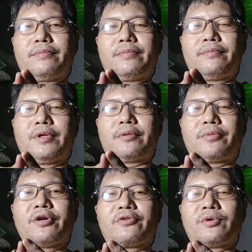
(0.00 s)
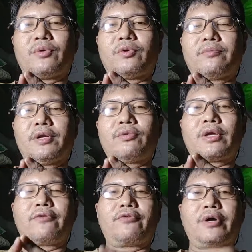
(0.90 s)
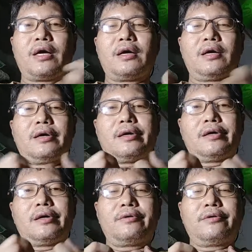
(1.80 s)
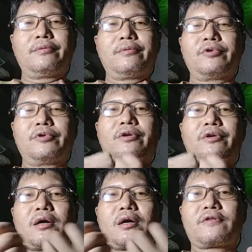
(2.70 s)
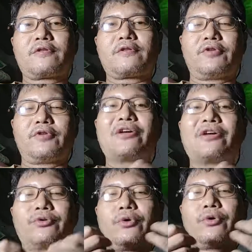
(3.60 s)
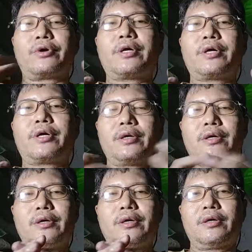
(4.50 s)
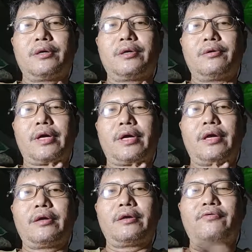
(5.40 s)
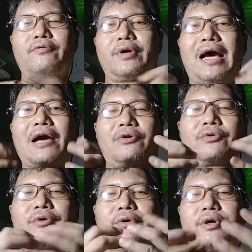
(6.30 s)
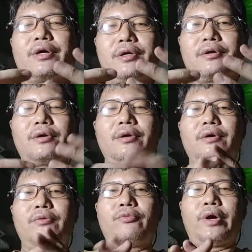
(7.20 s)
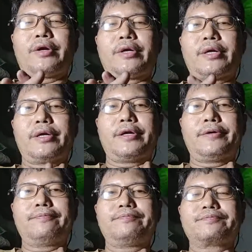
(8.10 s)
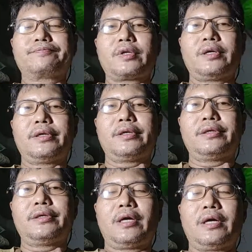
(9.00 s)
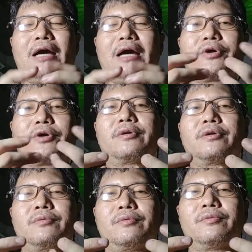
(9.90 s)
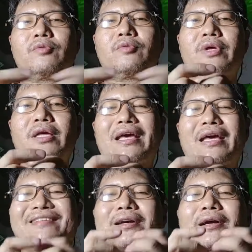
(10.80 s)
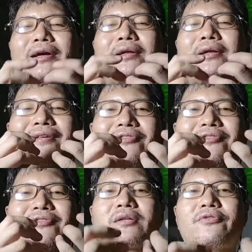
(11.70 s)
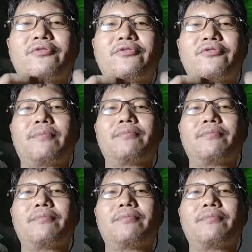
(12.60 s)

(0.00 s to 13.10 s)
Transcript: That person who would be looking for the rocks, for the iron ore. Okay, for the iron ore, where the iron would be extracted from.